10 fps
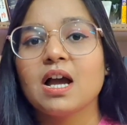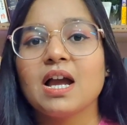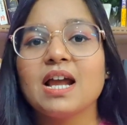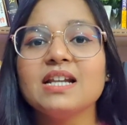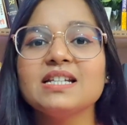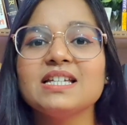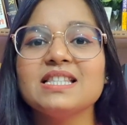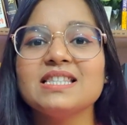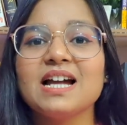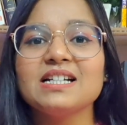And
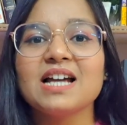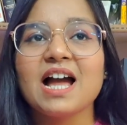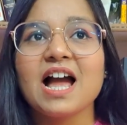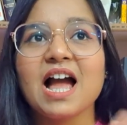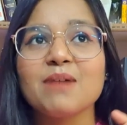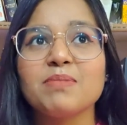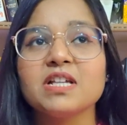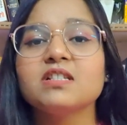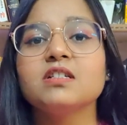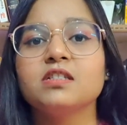in that
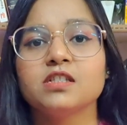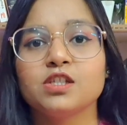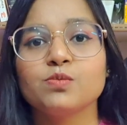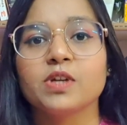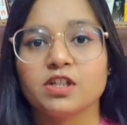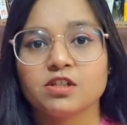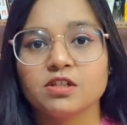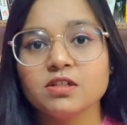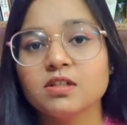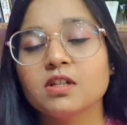haphazard
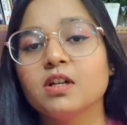situation,